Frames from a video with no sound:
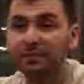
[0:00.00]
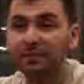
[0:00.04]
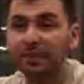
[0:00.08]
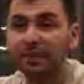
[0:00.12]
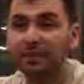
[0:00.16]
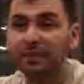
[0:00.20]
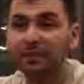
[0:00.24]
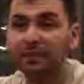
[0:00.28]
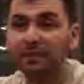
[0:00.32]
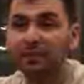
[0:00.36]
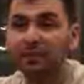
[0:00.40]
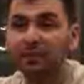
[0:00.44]

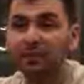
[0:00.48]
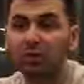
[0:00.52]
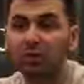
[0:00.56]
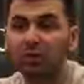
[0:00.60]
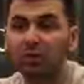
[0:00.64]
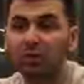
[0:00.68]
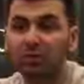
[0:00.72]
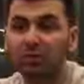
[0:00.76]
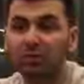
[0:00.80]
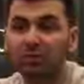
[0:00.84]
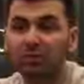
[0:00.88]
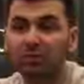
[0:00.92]
with
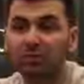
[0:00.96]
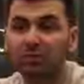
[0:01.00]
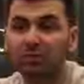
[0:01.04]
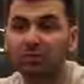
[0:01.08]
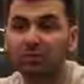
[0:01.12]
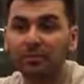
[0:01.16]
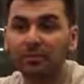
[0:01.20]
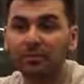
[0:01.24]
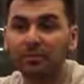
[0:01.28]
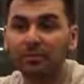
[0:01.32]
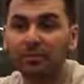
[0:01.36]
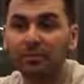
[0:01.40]
more of a
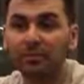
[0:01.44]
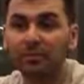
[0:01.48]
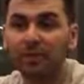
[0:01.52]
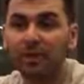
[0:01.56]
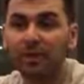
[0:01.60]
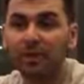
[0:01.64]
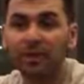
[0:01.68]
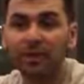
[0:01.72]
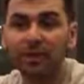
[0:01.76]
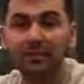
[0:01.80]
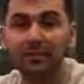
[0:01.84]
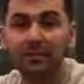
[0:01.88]

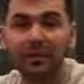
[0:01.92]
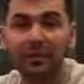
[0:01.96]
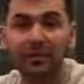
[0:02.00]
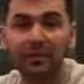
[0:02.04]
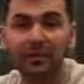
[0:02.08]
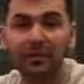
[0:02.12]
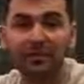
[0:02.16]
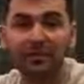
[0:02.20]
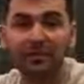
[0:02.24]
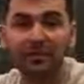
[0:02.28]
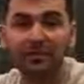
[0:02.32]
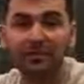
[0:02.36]
numeric
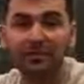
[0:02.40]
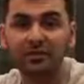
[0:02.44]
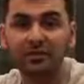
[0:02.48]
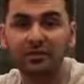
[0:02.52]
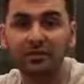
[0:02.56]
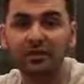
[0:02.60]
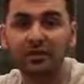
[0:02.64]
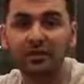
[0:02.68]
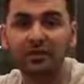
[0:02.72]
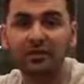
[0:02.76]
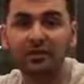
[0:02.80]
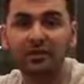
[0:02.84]
background,
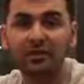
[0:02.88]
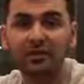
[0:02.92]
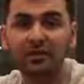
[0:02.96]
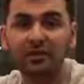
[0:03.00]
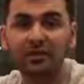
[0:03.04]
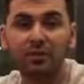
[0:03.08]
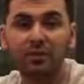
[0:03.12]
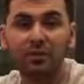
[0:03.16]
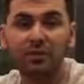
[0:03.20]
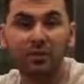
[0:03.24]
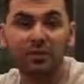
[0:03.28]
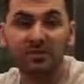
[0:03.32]

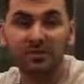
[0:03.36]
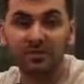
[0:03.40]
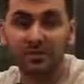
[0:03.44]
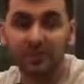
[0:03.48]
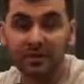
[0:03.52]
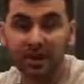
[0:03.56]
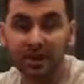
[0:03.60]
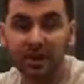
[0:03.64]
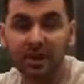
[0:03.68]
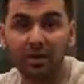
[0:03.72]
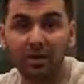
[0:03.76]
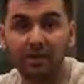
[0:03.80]
we'd see
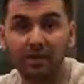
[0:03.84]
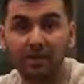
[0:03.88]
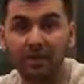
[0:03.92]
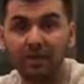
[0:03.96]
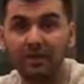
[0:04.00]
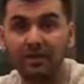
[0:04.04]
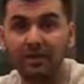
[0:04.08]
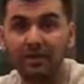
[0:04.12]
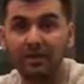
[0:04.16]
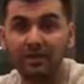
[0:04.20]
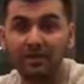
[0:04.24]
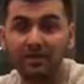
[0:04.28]
how we
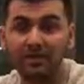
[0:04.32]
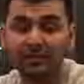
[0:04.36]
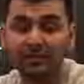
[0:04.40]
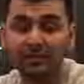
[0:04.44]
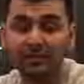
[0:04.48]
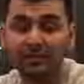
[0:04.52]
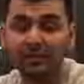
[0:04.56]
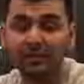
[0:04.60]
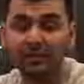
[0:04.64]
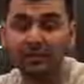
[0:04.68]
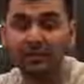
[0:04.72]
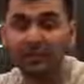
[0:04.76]
can take this
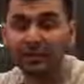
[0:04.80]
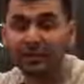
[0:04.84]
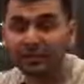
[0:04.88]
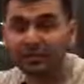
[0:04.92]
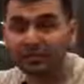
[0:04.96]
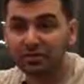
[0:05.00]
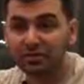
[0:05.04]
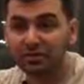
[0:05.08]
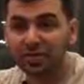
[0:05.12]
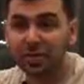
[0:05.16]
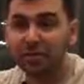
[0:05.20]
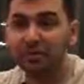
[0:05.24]
further. But
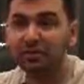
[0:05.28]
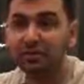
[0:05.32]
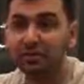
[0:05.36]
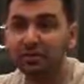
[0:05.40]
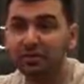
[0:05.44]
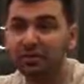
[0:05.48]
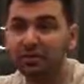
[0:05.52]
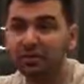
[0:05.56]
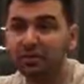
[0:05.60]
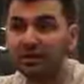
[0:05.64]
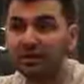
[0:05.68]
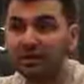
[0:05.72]
in
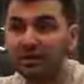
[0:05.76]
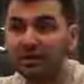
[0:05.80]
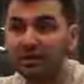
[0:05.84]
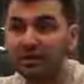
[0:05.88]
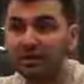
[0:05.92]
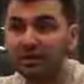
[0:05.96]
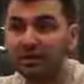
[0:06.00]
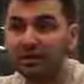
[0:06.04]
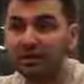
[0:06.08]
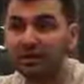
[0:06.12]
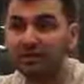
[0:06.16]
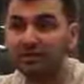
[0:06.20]
general,
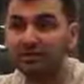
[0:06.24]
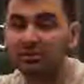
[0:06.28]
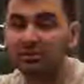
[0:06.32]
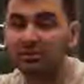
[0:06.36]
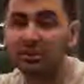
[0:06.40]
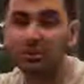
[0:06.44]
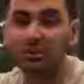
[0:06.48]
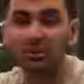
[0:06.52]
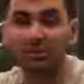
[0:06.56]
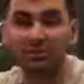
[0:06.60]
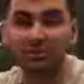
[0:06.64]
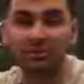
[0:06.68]
it
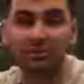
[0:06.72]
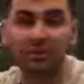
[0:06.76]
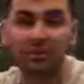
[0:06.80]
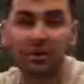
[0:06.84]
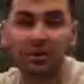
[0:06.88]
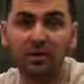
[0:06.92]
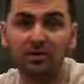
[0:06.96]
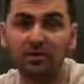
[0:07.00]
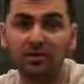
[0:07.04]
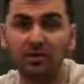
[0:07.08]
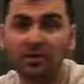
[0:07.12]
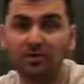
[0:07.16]
solves a
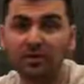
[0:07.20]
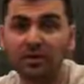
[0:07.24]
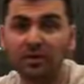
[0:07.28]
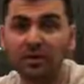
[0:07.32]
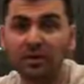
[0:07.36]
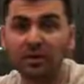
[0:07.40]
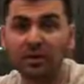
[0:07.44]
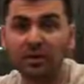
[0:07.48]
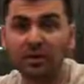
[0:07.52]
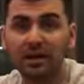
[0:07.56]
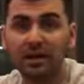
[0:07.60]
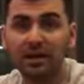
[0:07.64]
problem
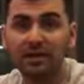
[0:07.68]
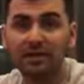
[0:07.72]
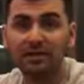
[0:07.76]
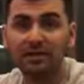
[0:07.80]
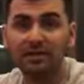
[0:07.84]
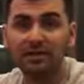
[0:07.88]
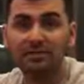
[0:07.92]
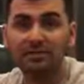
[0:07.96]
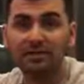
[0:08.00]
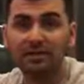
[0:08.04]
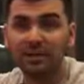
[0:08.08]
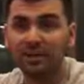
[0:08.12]
and
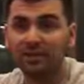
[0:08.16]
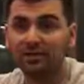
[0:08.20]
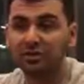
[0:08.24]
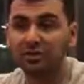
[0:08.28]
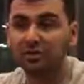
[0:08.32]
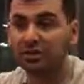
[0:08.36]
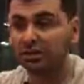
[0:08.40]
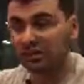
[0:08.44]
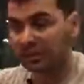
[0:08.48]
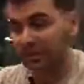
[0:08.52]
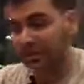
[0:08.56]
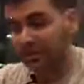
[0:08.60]
it's
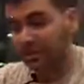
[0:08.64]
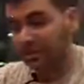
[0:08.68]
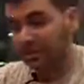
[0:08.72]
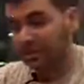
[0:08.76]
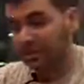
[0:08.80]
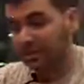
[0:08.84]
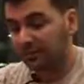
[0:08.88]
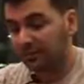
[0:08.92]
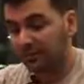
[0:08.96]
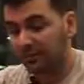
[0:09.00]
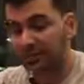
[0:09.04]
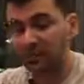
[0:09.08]
actually
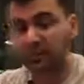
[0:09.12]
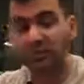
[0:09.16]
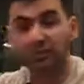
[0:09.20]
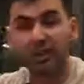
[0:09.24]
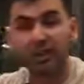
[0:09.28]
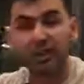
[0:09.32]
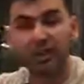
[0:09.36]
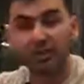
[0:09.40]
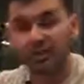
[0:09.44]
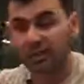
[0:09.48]
for the greater